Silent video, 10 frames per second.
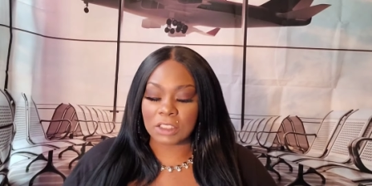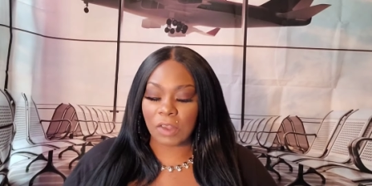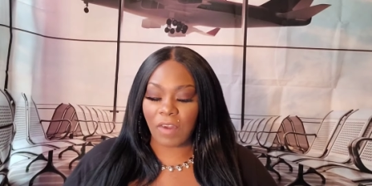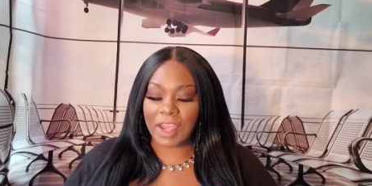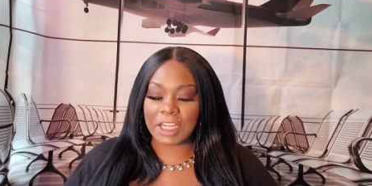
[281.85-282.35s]

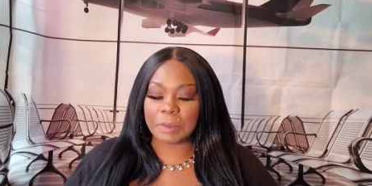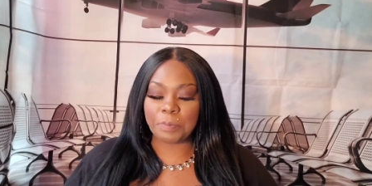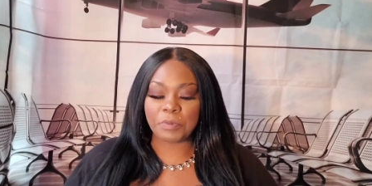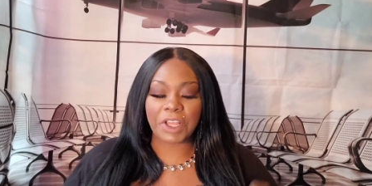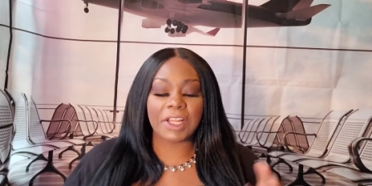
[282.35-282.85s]
Okay,
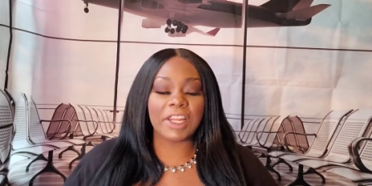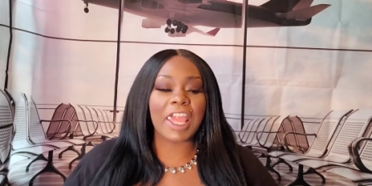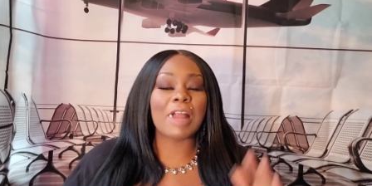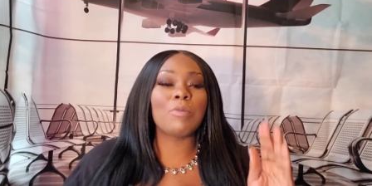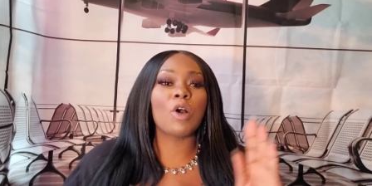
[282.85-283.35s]

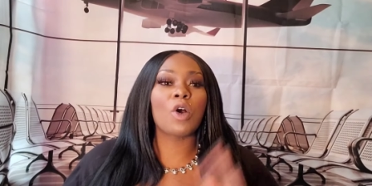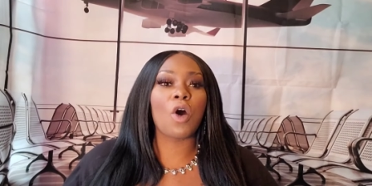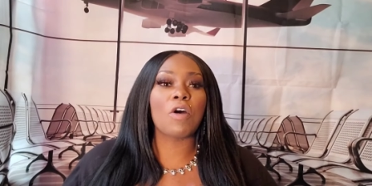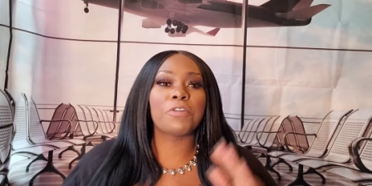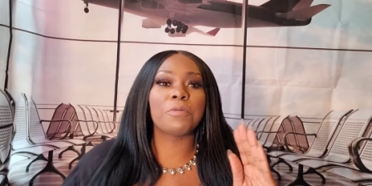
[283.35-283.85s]
Glam
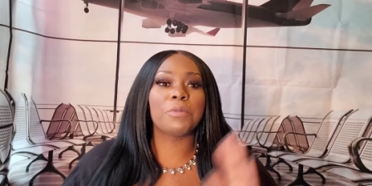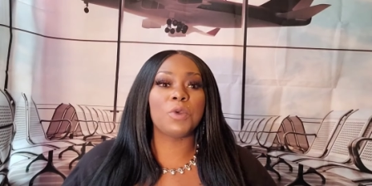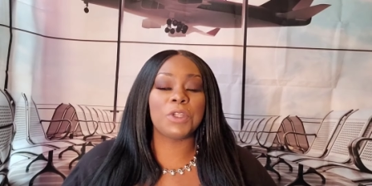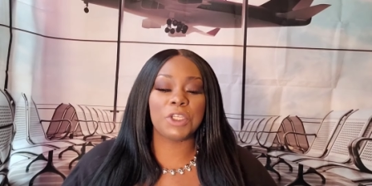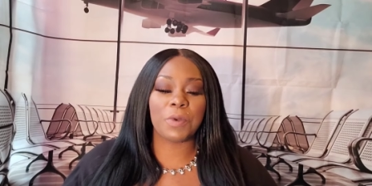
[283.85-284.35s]
Goth
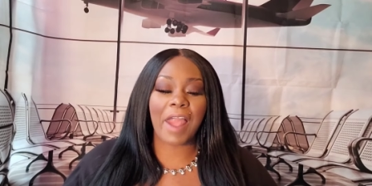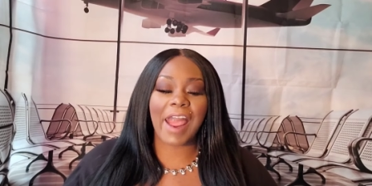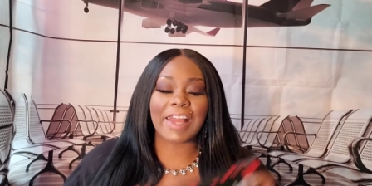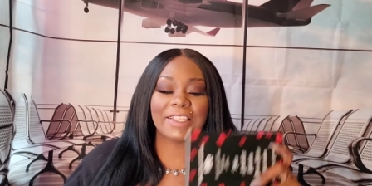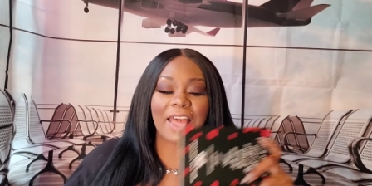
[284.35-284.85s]
Beauty, you
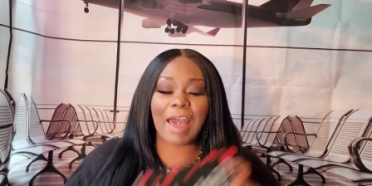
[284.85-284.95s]
guys.